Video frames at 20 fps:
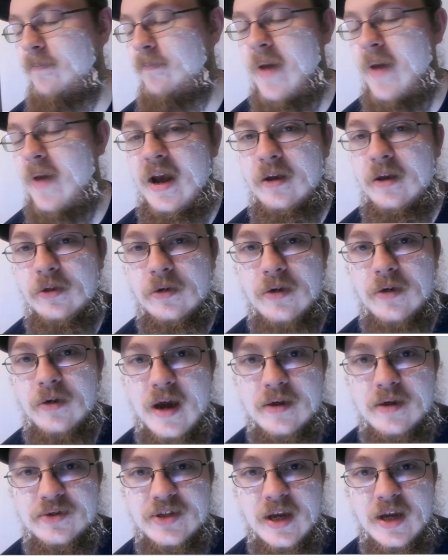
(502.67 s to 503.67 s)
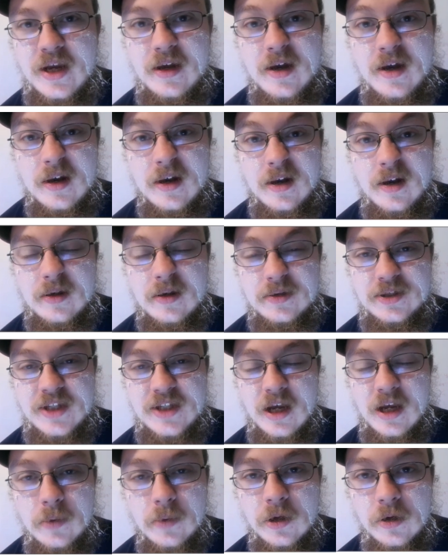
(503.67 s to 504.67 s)
Baylor has a
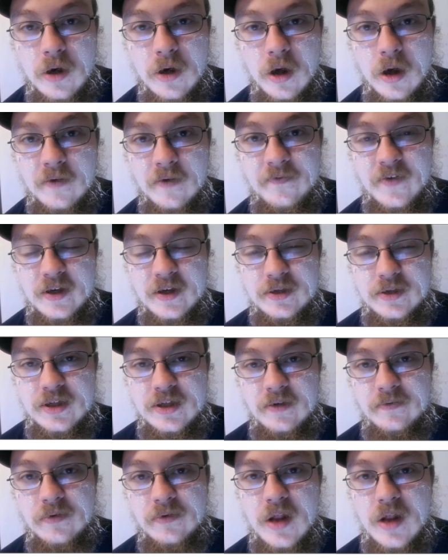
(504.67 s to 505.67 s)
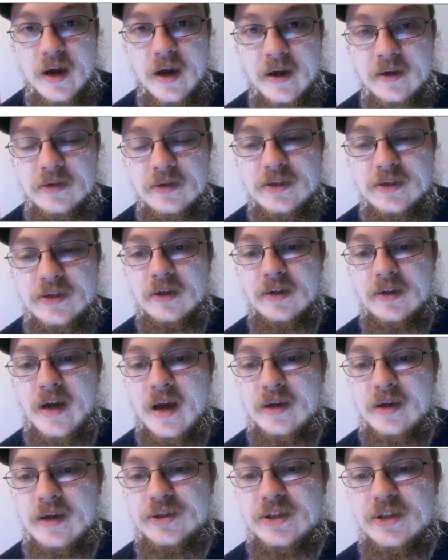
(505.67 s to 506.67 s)
similar offensive line to
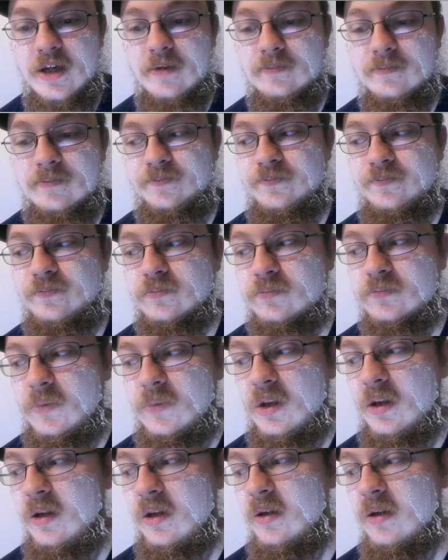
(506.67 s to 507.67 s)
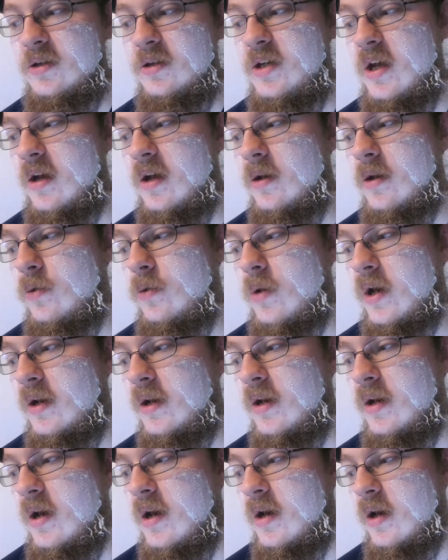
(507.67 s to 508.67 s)
SMU,
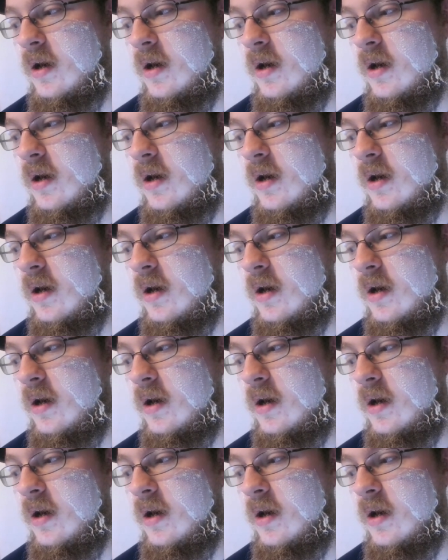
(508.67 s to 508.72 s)
and